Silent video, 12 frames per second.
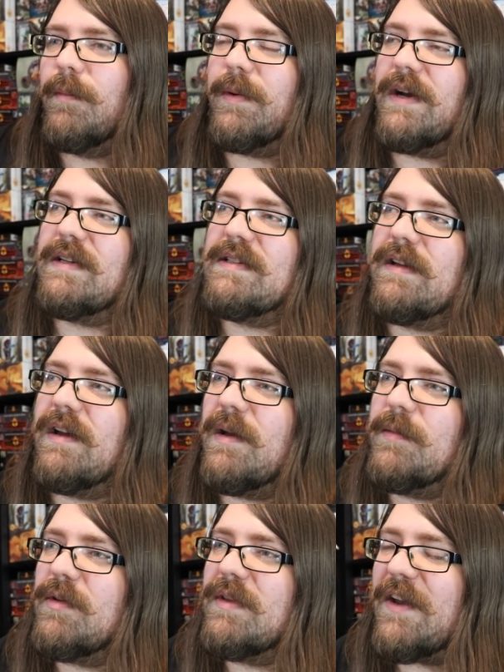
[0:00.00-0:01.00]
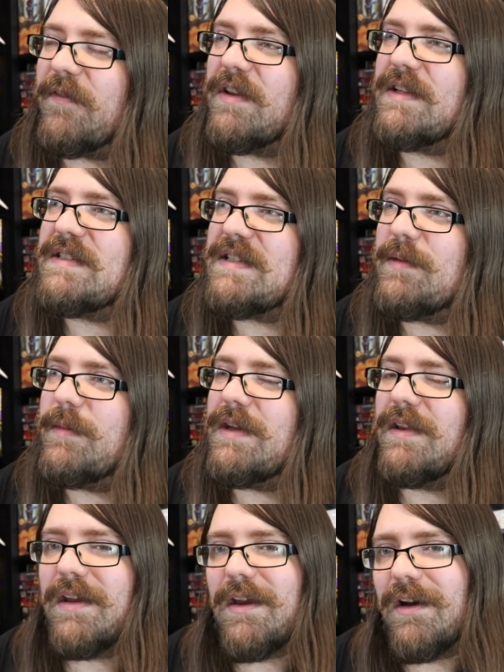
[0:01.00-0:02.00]
but um, you'll definitely see
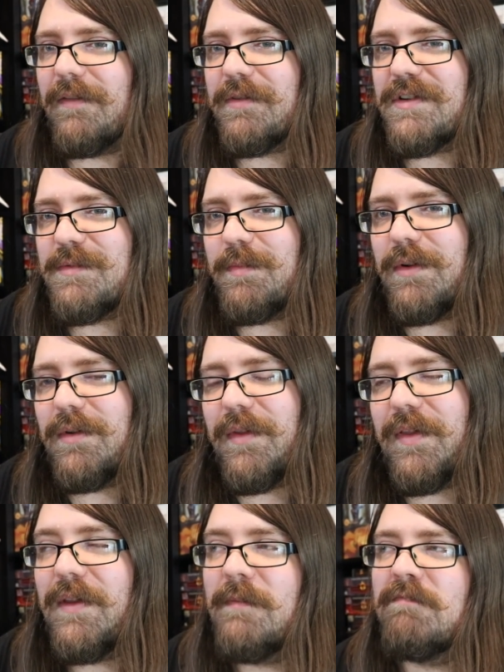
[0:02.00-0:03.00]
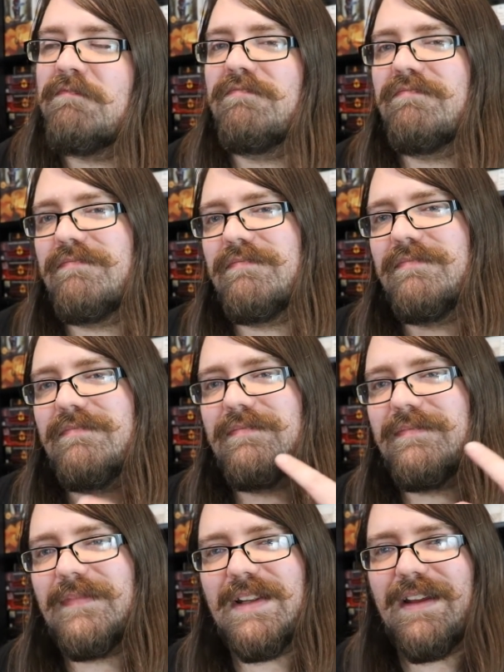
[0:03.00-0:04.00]
me in the coverage booth
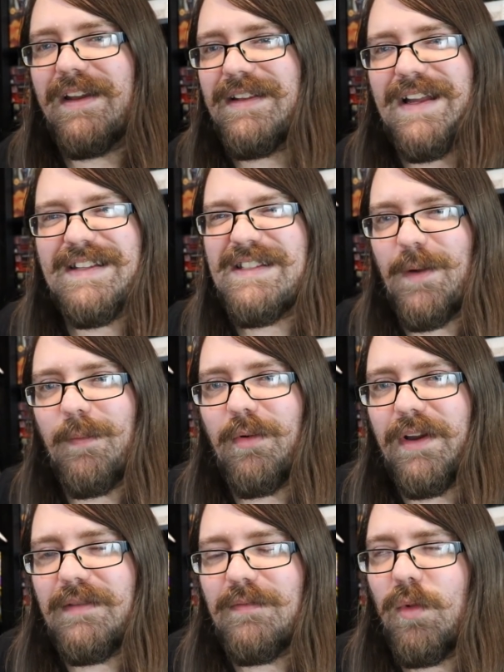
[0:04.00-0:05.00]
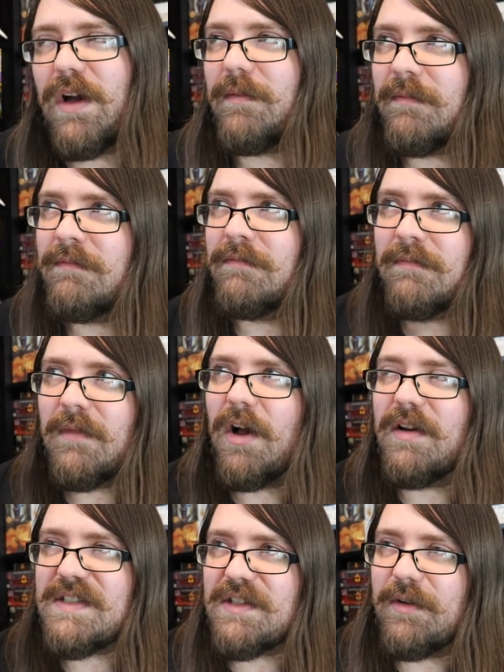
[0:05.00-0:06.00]
at, at, some point. Well,
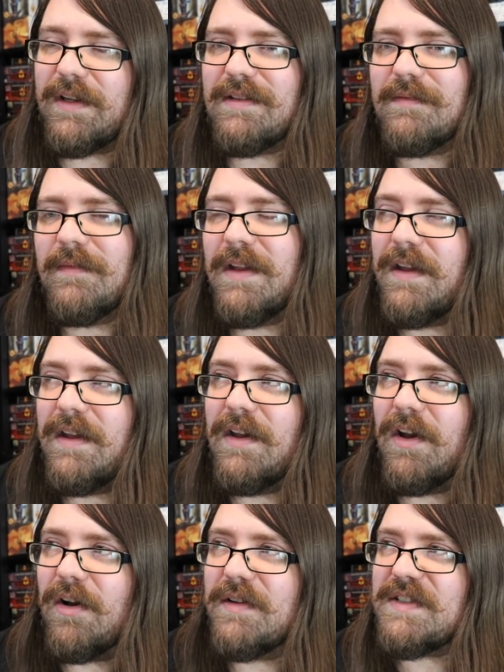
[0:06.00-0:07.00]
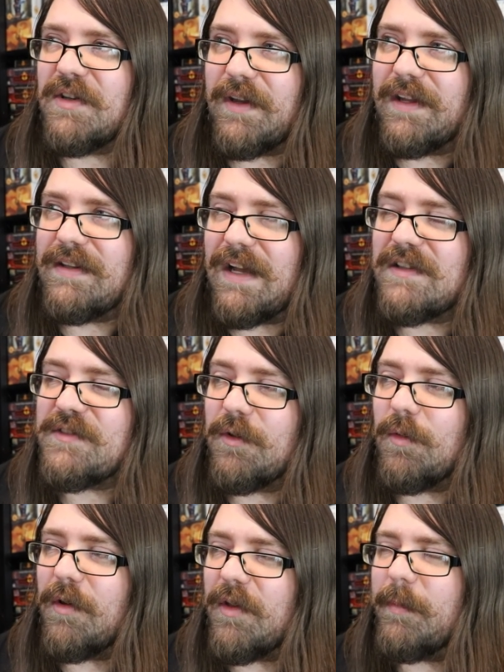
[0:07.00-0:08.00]
also in also in Dallas
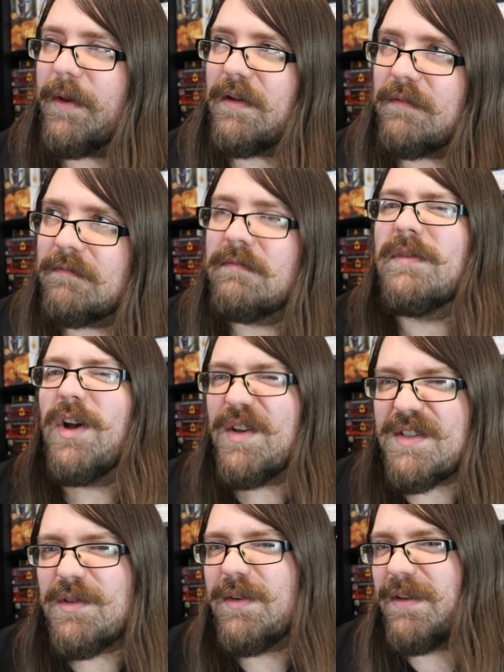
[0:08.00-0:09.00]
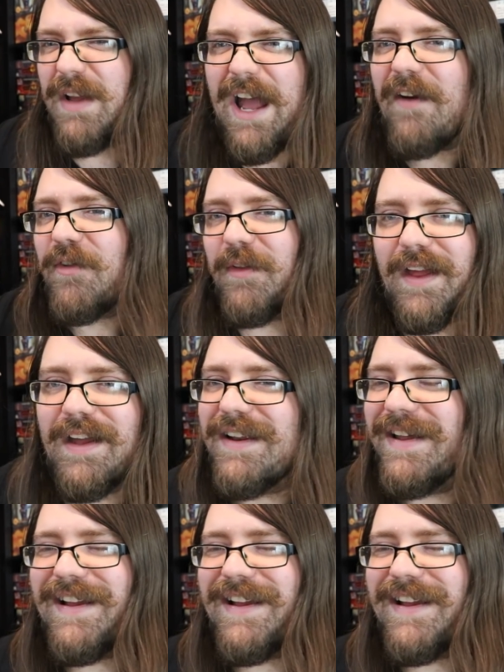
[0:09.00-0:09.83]
Fort Worth, but also after that